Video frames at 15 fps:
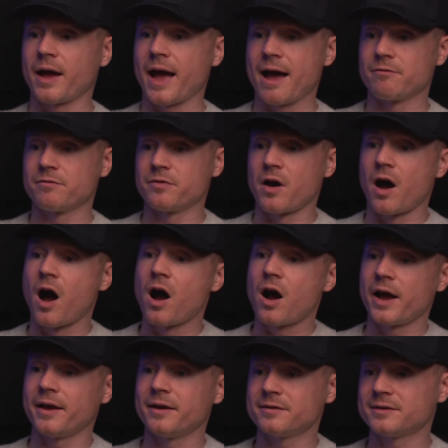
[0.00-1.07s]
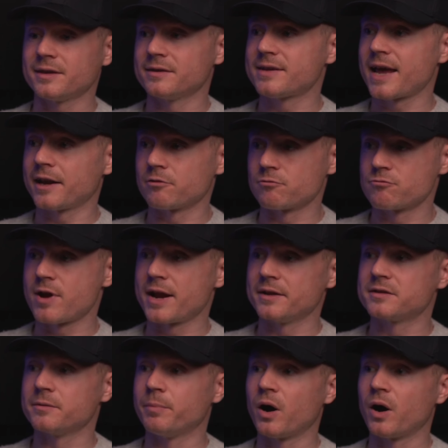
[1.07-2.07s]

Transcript: have the highest intent and ready to